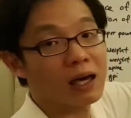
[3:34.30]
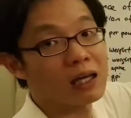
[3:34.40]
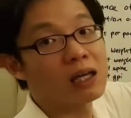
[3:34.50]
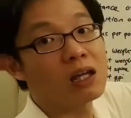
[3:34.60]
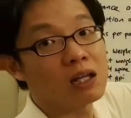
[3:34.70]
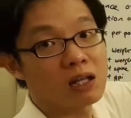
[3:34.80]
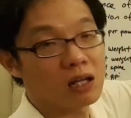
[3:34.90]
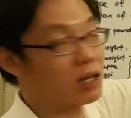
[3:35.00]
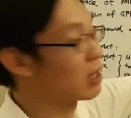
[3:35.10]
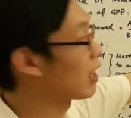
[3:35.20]
a
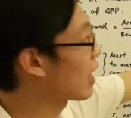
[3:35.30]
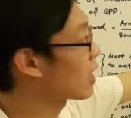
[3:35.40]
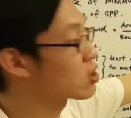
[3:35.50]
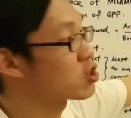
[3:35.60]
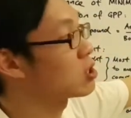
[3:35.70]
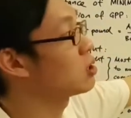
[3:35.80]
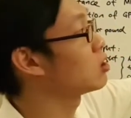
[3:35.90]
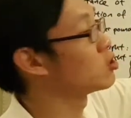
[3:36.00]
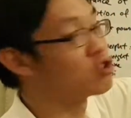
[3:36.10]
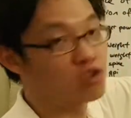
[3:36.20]

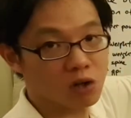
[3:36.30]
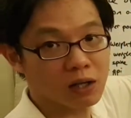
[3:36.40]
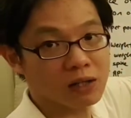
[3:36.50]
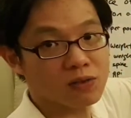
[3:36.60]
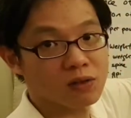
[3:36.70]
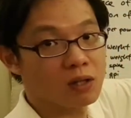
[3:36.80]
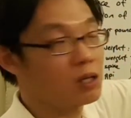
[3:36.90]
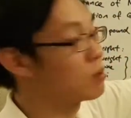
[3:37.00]
larger draw length